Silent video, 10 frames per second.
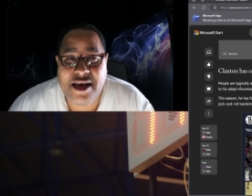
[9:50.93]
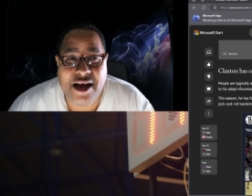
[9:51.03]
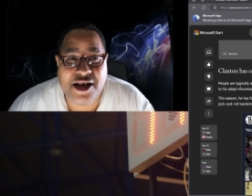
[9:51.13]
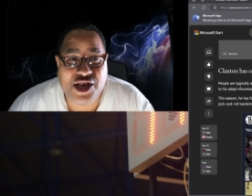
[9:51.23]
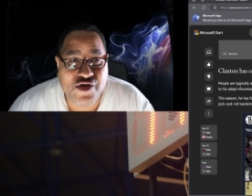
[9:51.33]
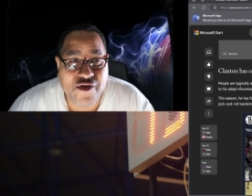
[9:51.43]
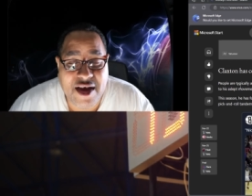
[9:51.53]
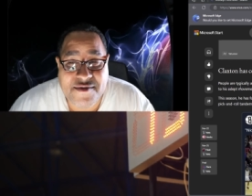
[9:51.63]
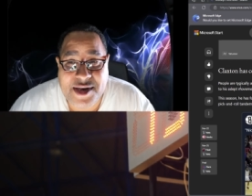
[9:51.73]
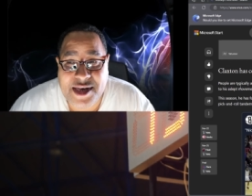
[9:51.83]
uh,
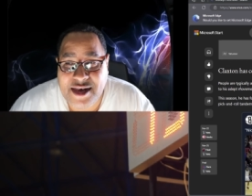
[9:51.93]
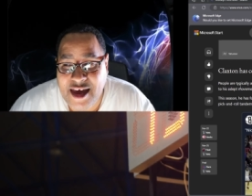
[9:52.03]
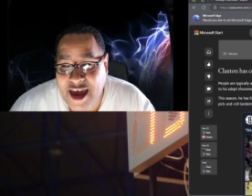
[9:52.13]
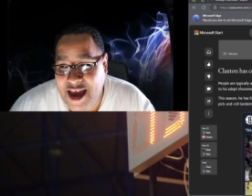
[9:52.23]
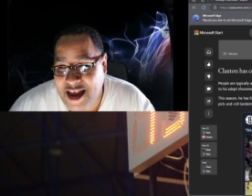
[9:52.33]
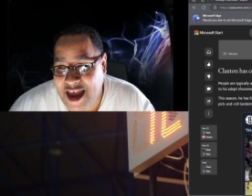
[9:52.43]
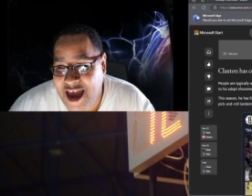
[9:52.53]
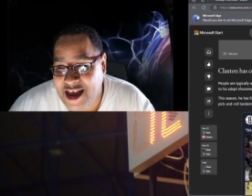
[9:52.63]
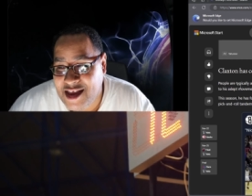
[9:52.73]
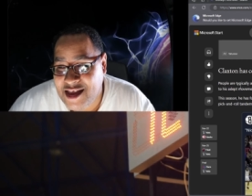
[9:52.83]
strengths, and
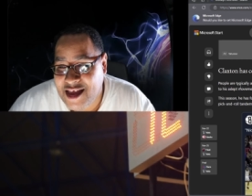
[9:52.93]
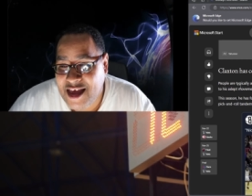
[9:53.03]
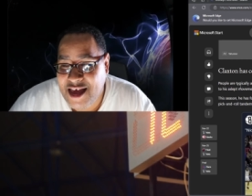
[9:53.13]
and